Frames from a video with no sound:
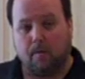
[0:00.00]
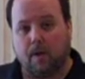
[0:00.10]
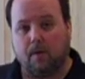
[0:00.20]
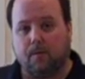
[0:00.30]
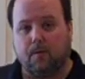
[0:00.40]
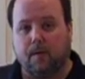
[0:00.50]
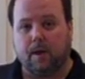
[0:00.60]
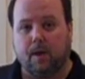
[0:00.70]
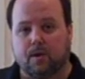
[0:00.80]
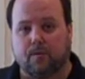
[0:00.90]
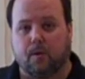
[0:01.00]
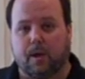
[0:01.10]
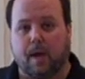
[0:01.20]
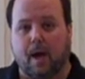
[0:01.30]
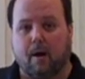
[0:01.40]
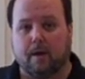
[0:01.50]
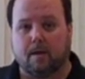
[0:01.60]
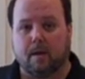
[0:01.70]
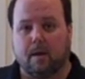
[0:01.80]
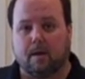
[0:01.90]
We've done a few videos for you now,
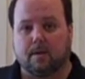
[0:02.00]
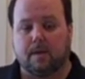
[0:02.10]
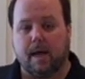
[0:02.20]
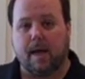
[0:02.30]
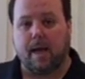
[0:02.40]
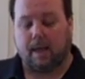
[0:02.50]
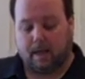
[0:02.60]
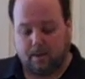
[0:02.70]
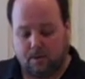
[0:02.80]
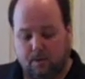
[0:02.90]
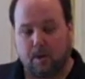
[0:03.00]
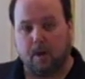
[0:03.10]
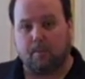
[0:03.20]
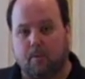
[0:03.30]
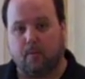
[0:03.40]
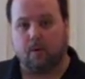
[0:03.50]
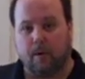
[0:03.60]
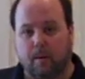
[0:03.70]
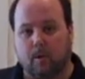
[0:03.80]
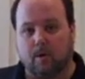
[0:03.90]
and today I'd like to do a couple for
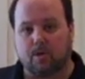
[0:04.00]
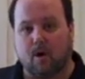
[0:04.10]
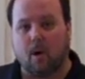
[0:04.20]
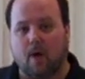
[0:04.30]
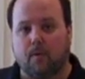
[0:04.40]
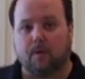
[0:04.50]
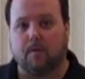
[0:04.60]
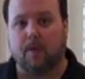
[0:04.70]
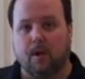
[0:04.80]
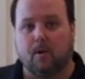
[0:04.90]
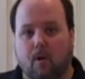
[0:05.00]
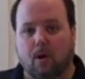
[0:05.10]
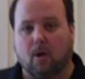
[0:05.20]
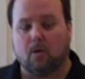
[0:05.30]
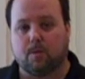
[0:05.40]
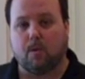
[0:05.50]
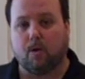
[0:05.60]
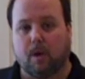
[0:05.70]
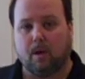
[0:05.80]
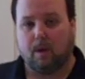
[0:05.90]
you. I'm going to start off with a video on cold
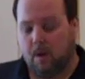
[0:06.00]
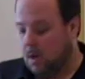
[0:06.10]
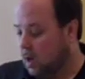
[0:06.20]
smoking.